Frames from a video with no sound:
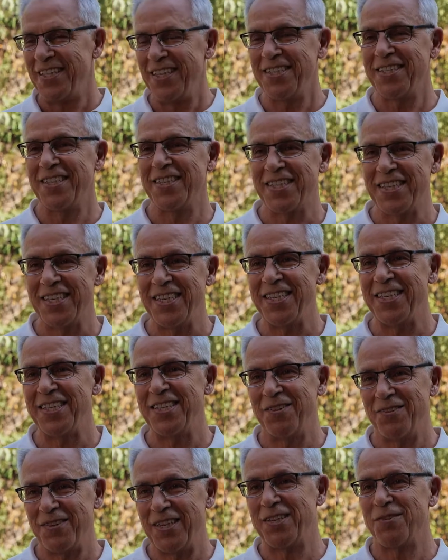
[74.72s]
this is
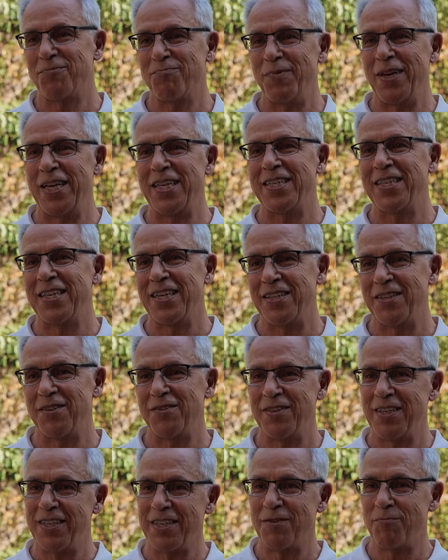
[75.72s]
easy, you just measure
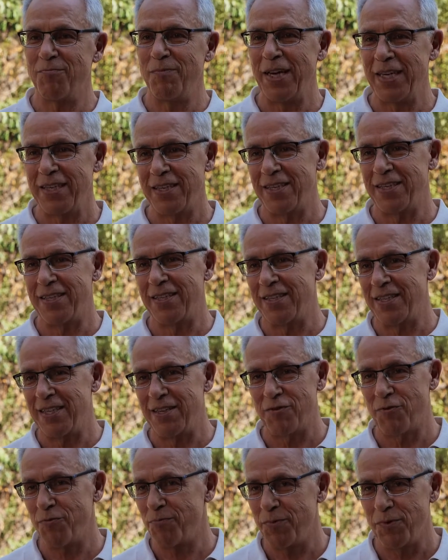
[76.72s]
it, you just measure the
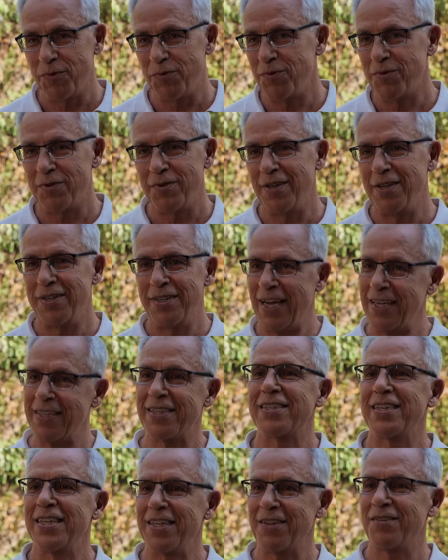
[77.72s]
distribution and
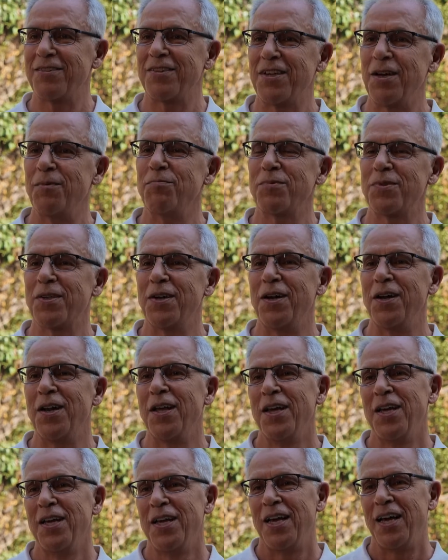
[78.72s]
that's it, job
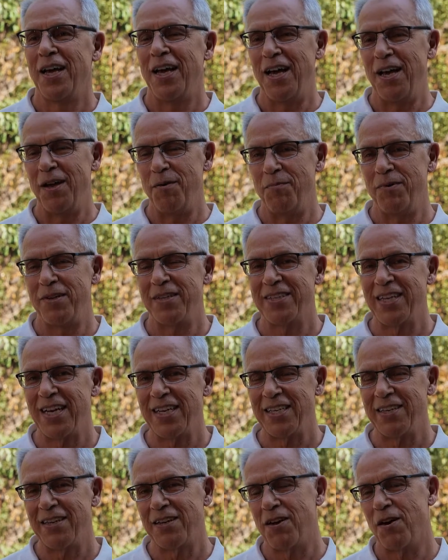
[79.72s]
done. But it's
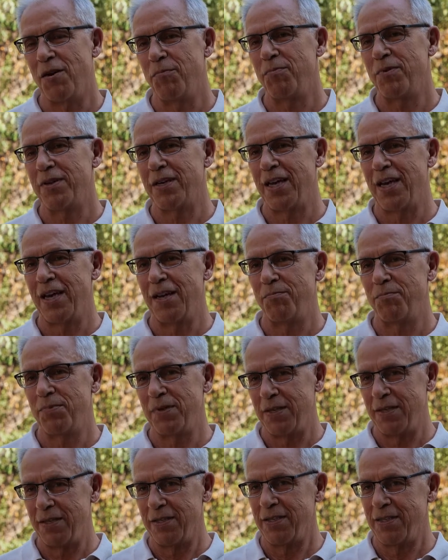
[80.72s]
actually complicated
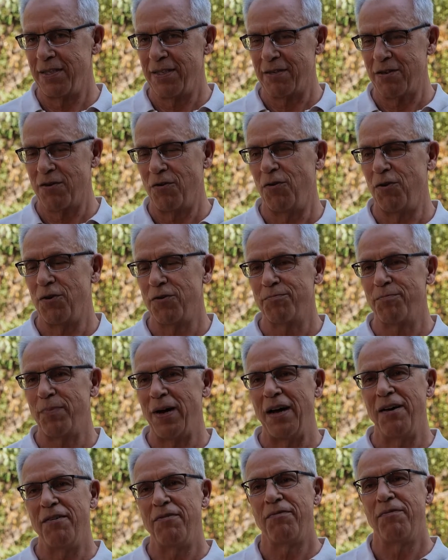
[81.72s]
because it's caused
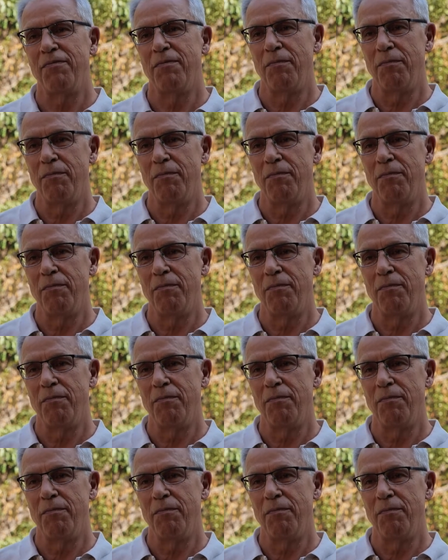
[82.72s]
by